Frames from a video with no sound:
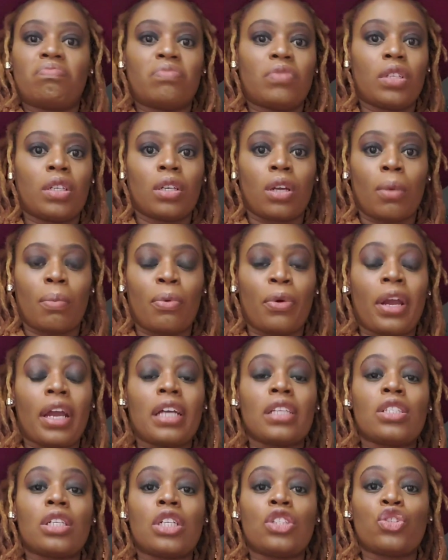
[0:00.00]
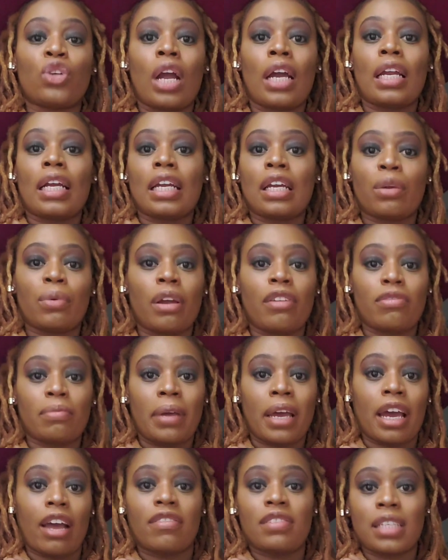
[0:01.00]
you know, brands are trying to get away from
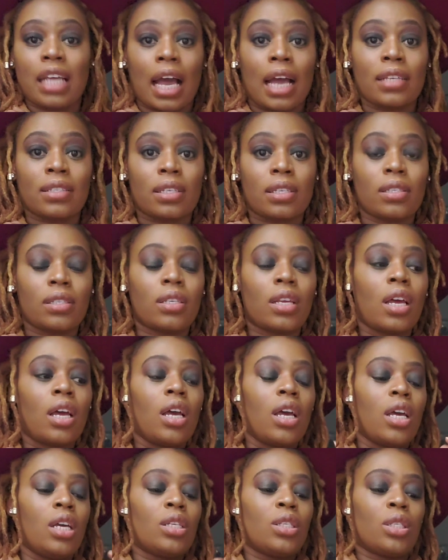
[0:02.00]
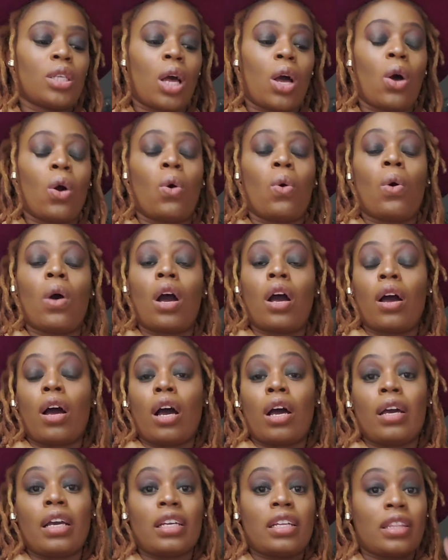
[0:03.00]
half sizes. So,
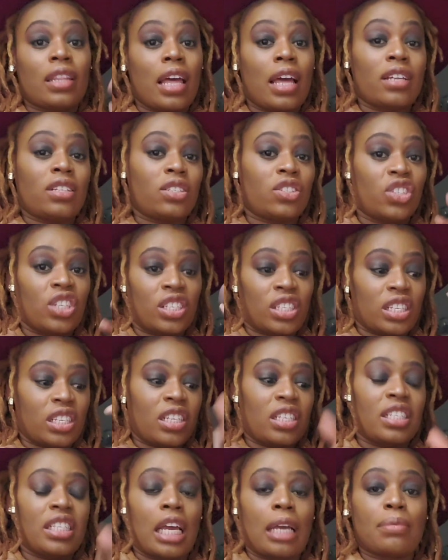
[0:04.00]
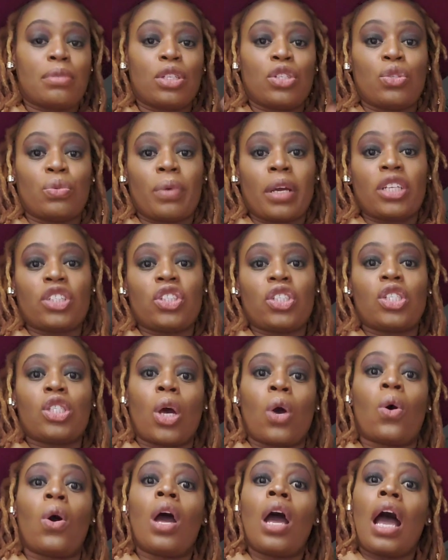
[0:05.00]
and that's just in the same situation.
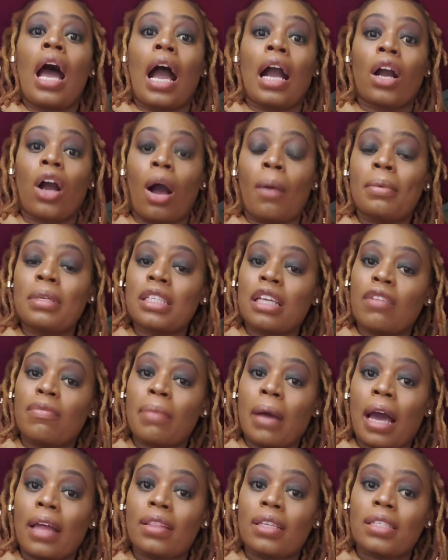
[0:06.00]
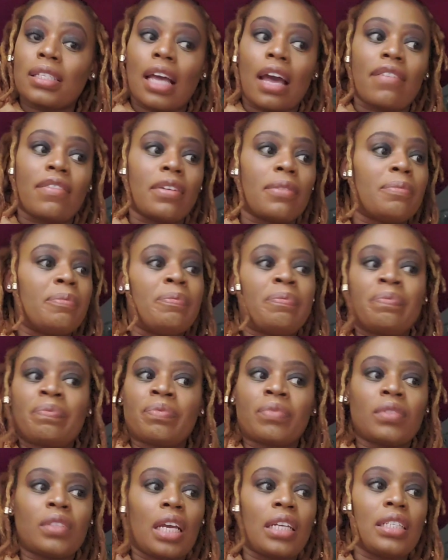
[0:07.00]
So I called myself buying the 7.
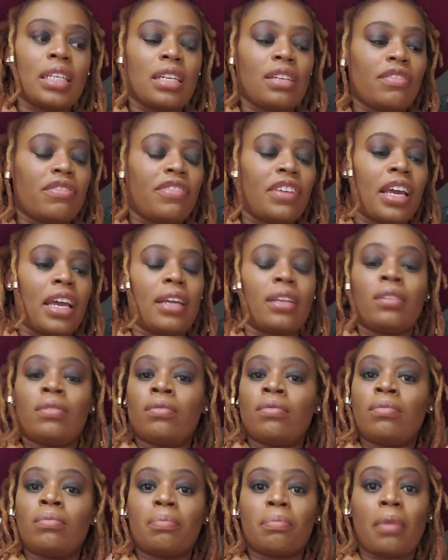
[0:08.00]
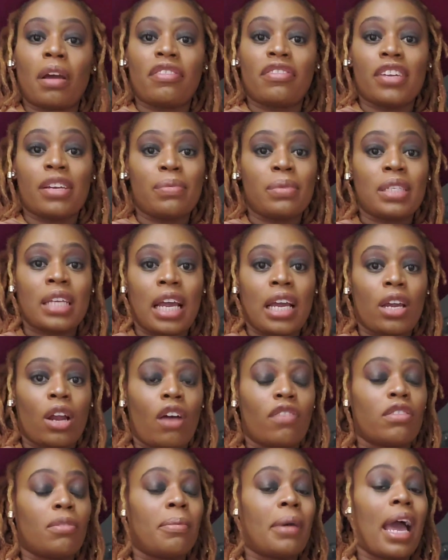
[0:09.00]
They didn't fit. My feet was hanging
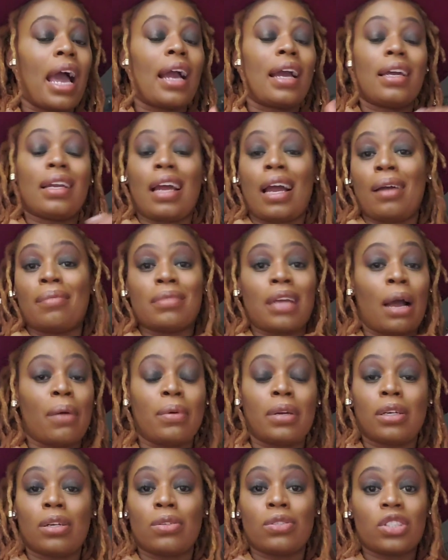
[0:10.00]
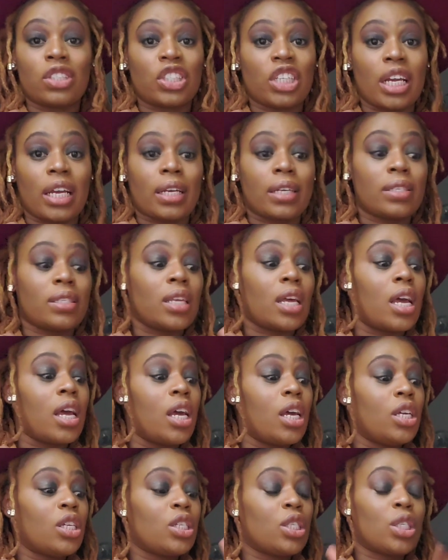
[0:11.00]
off the back, and I'm not one of those chicks.
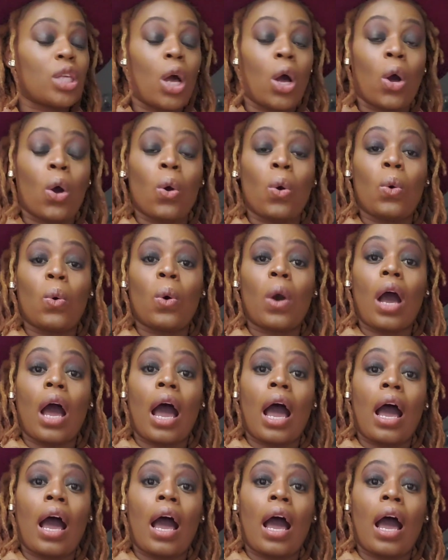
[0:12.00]
So